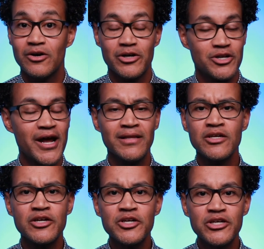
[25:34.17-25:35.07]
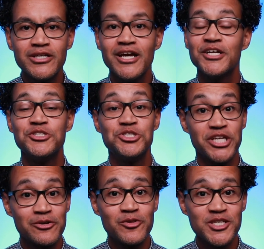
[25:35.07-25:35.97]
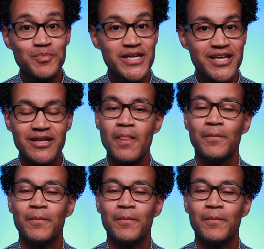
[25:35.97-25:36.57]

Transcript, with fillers: are not looking good, generally speaking,